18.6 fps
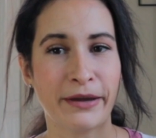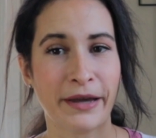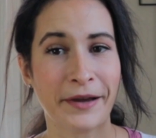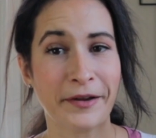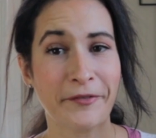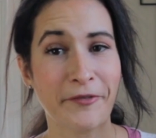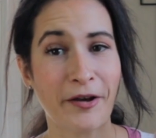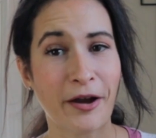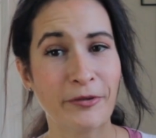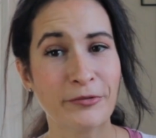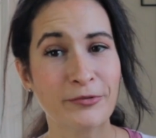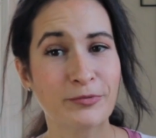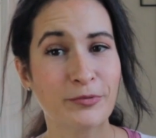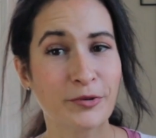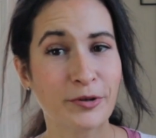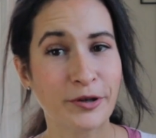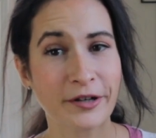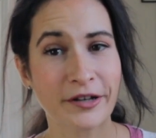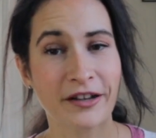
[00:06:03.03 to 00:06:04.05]
background
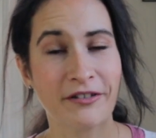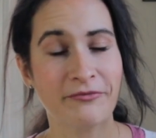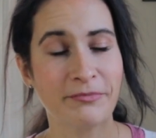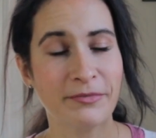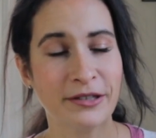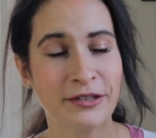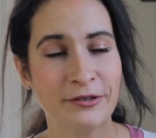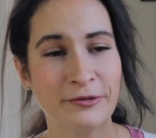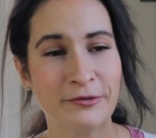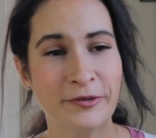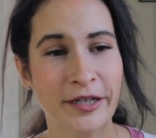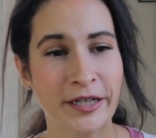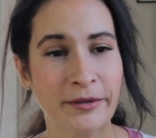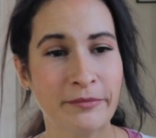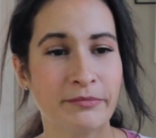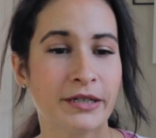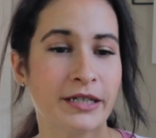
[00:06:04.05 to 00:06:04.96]
work I've been doing,